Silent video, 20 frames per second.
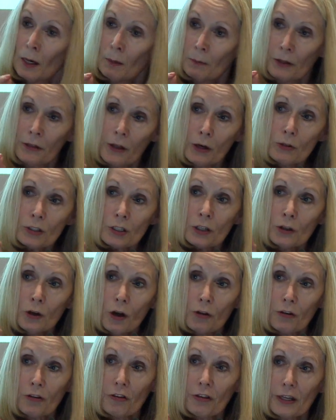But those are
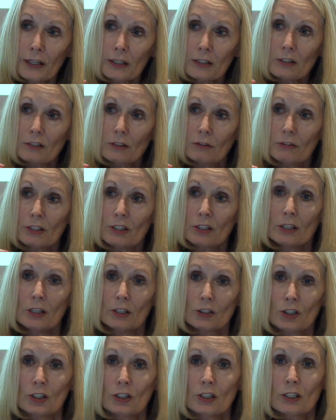not the things that
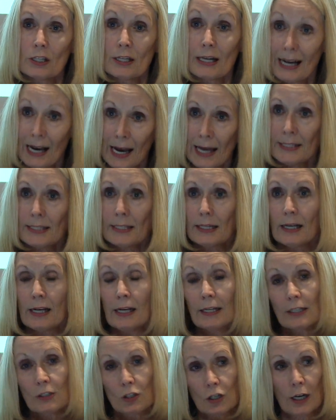researchers
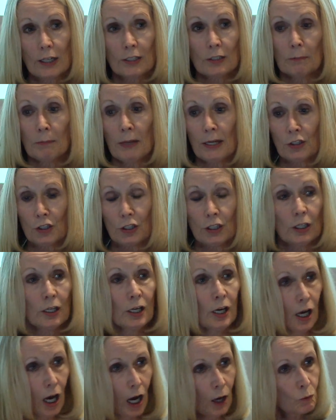classically try to measure.
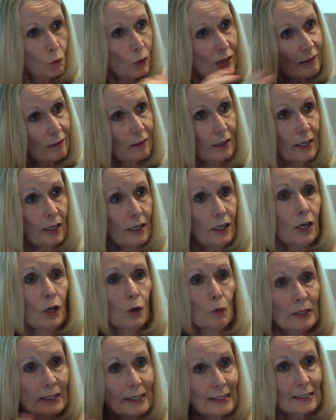And we think
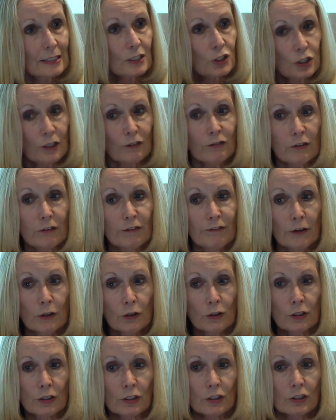we need to shift the
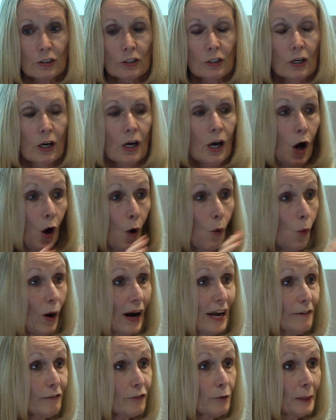focus
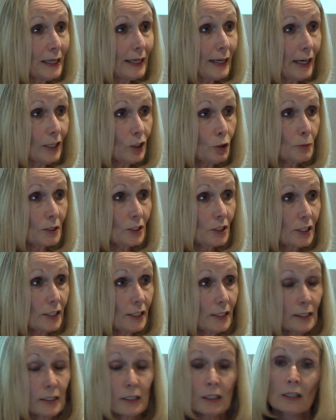away from engagement
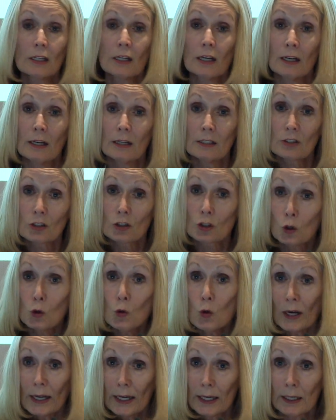in
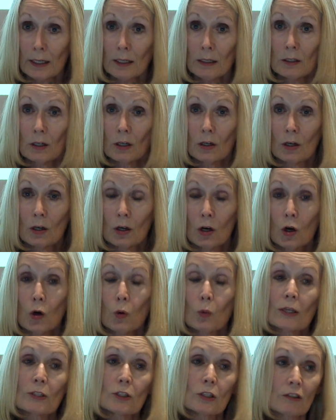schooling,
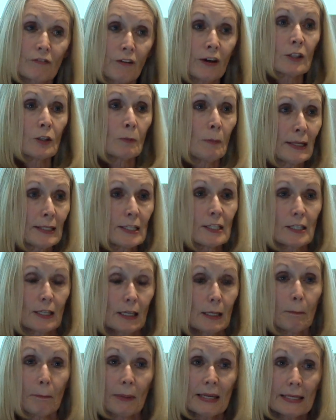which has
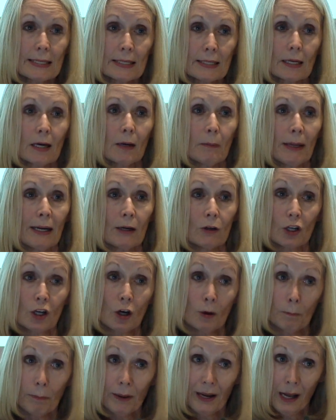fundamentally been about
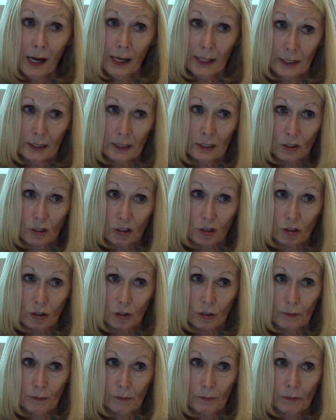compliance,